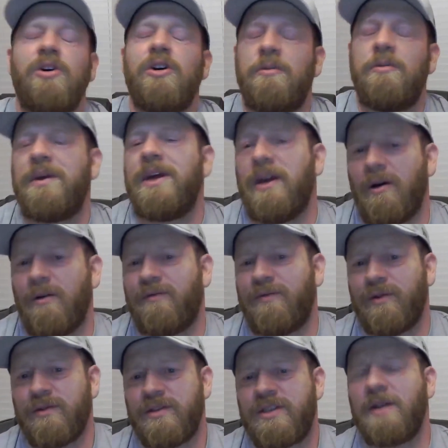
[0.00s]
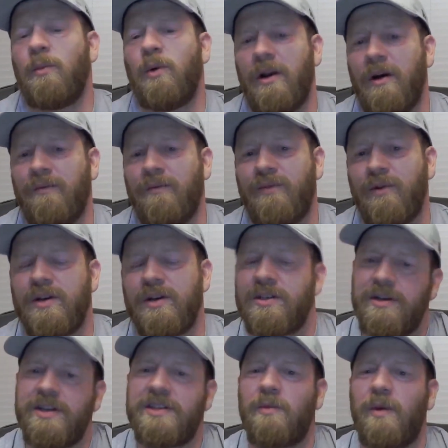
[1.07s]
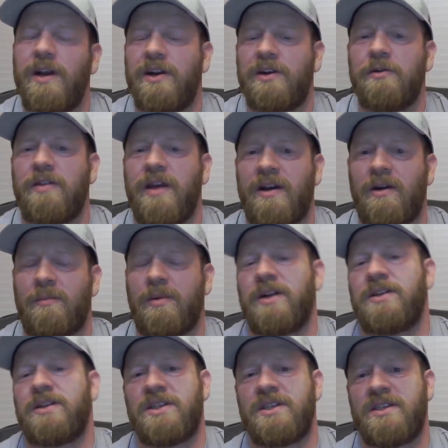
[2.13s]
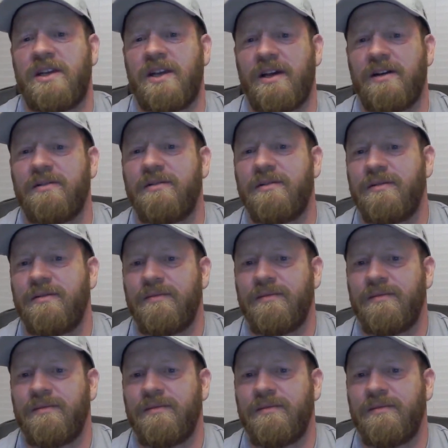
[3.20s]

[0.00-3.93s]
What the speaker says: could be helpful, somewhat helpful, because there is a way to do that on Project GC now.